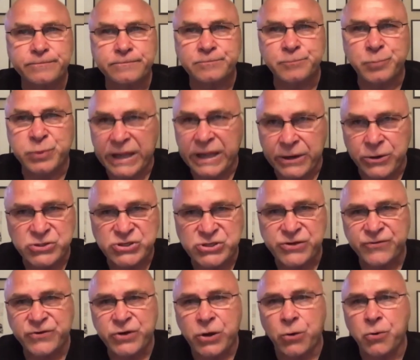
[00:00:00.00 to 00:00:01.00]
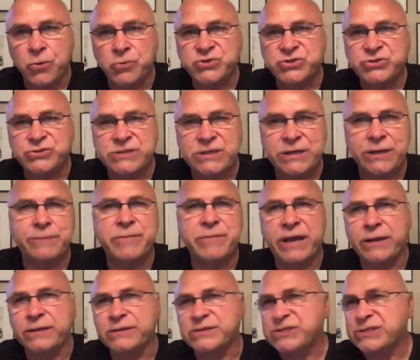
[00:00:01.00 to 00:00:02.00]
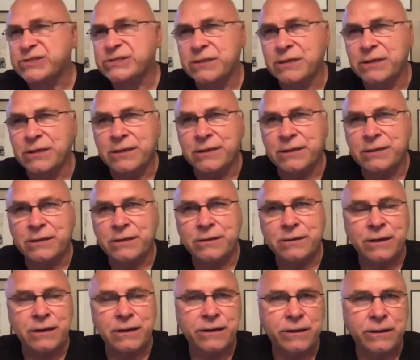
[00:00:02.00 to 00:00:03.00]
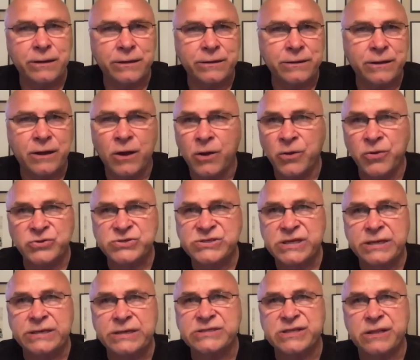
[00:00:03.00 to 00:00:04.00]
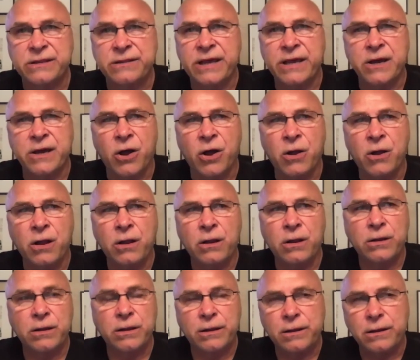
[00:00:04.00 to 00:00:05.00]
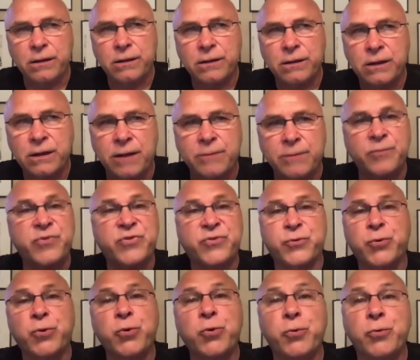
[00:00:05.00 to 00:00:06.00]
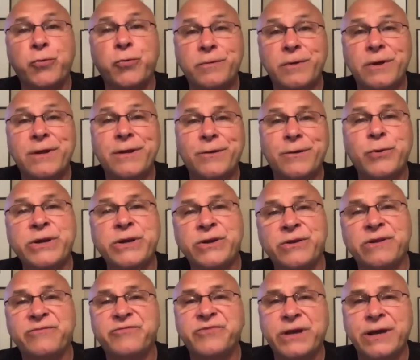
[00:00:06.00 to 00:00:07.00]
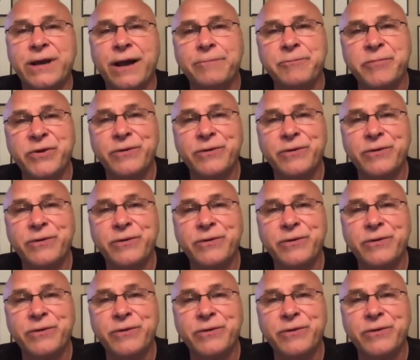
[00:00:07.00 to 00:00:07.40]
players you've coached, teammates, all those things, they all come through when you lift the cup.